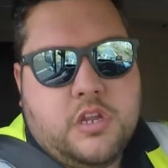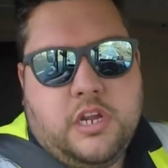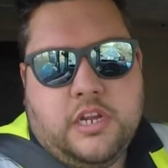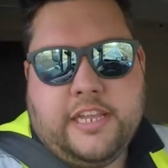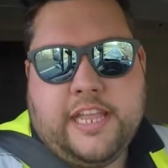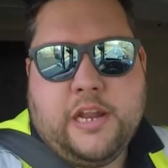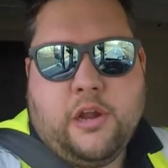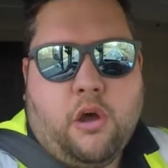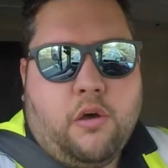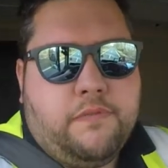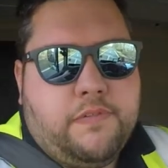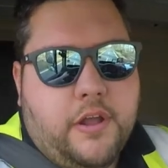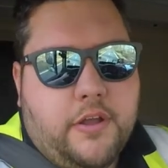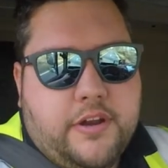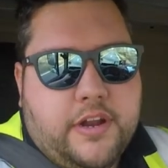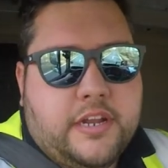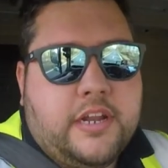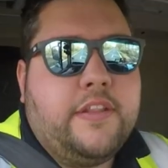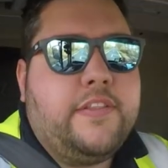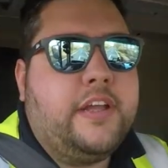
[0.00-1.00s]
get it
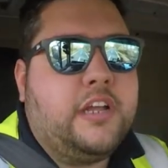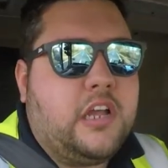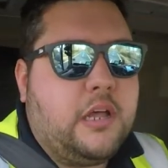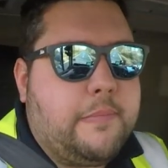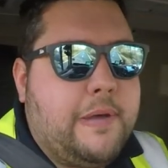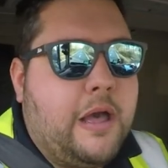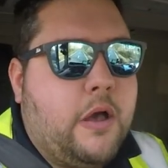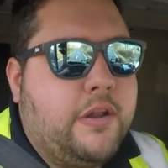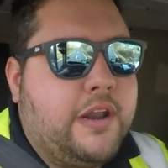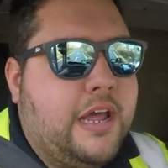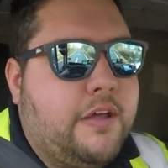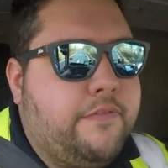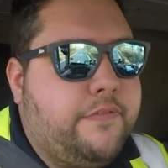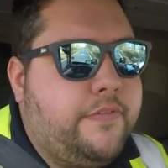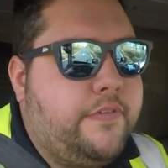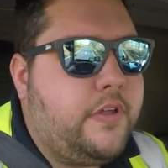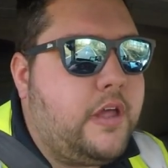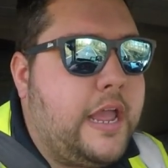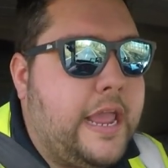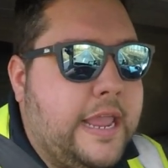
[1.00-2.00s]
offloaded and then come out and have
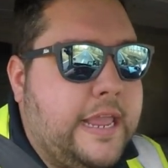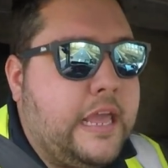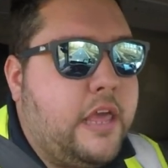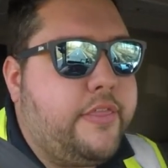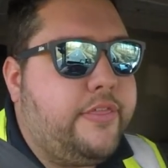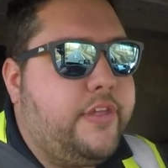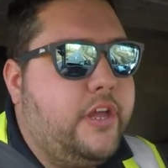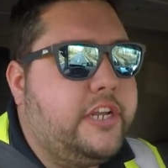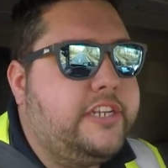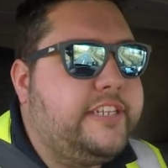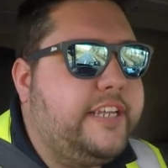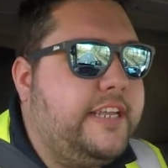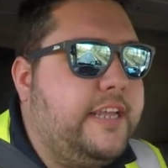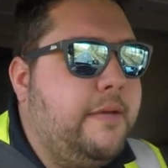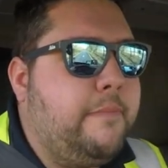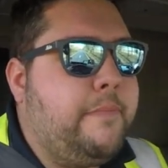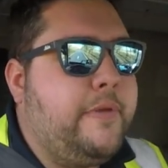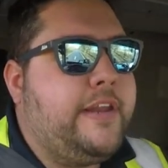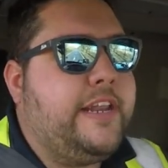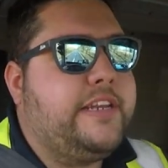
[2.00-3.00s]
a
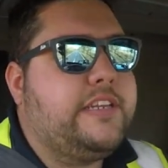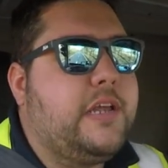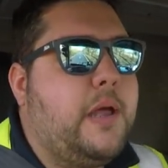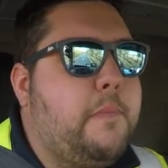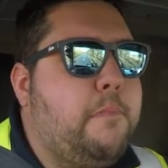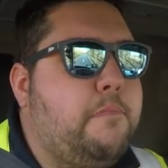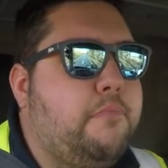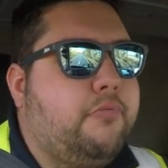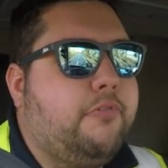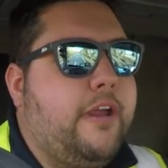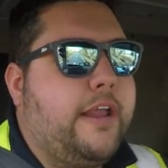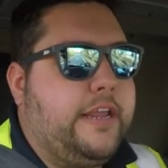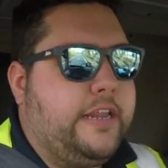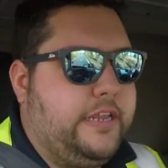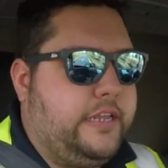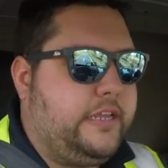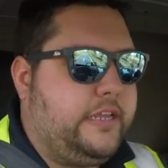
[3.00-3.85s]
30-minute break.